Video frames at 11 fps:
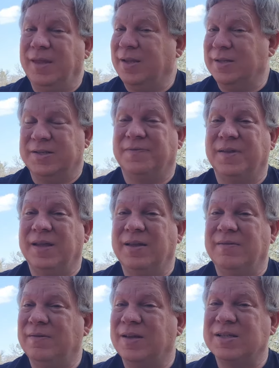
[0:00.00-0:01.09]
Because if
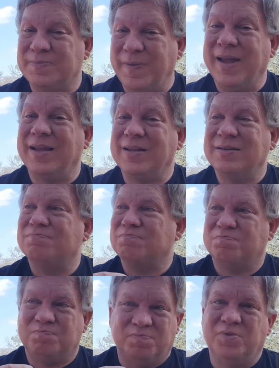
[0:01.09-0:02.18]
they expand,
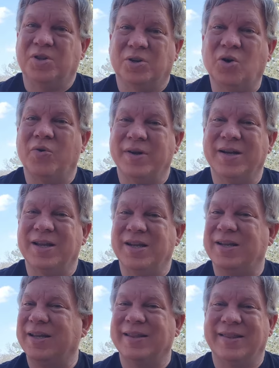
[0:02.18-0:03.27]
they're going to need
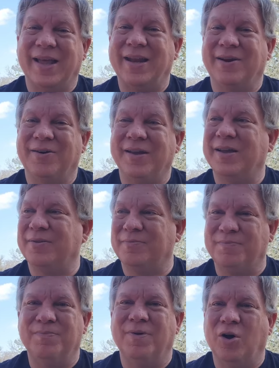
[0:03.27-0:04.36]
to get that area
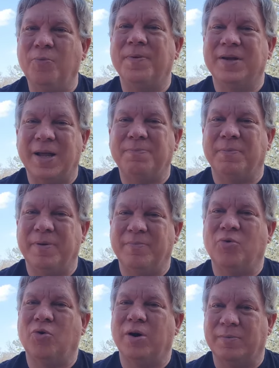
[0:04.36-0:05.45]
opened up a bit
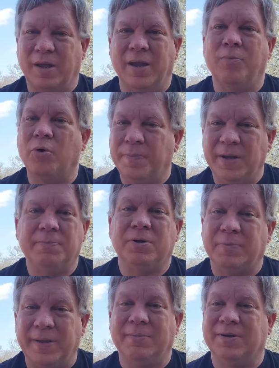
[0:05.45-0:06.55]
more and more people
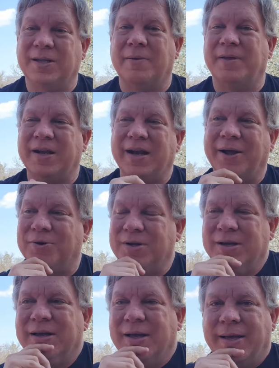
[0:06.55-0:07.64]
to be able to come in and out.
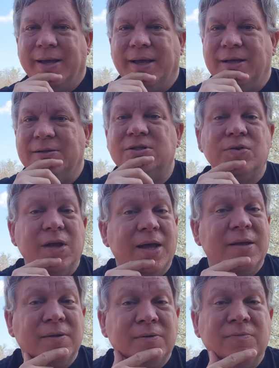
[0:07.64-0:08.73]
So
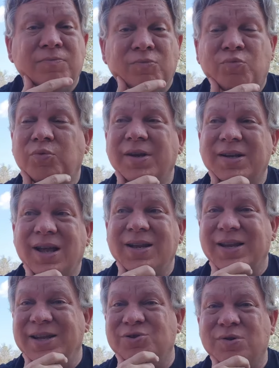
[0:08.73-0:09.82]
yeah,
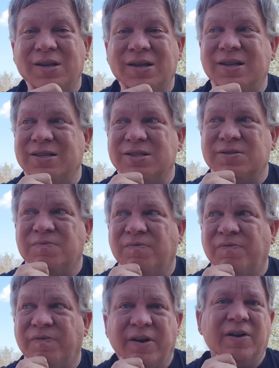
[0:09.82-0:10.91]
redone entry is
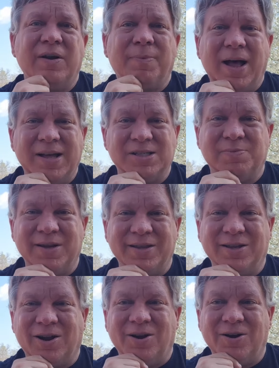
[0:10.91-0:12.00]
very possibly in
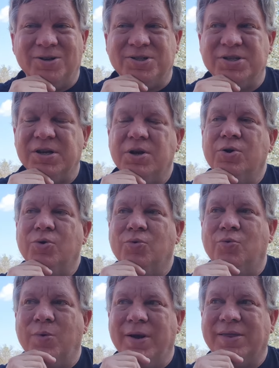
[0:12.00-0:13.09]
the cards
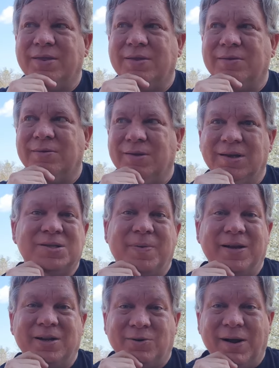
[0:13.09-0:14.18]
with
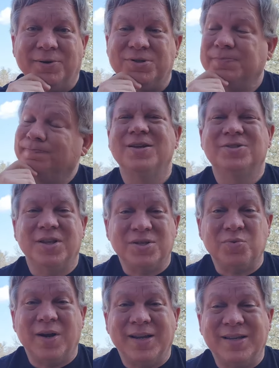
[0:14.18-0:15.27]
expanded crowds. So that's
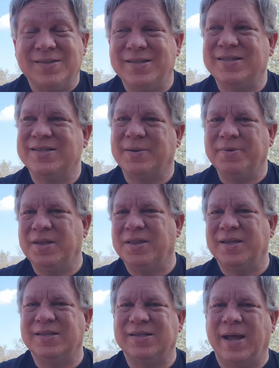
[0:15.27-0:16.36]
where I can see some of the
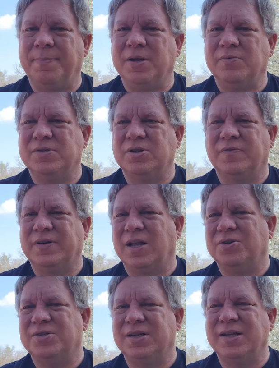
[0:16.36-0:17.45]
things happening with Silver
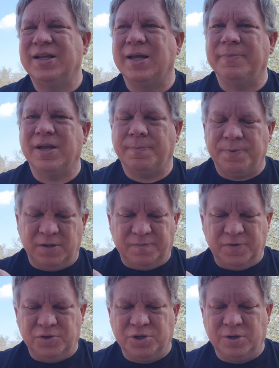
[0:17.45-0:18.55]
Dollar City coming up in the
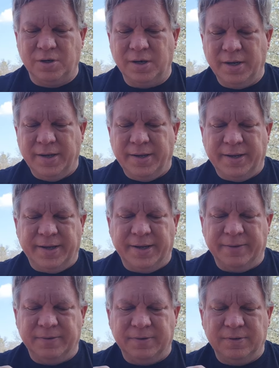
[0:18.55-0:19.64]
future.
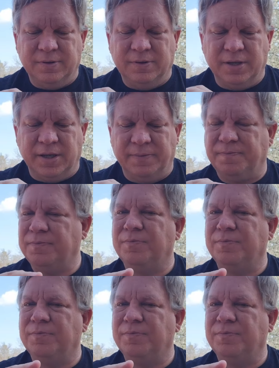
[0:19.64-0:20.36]
The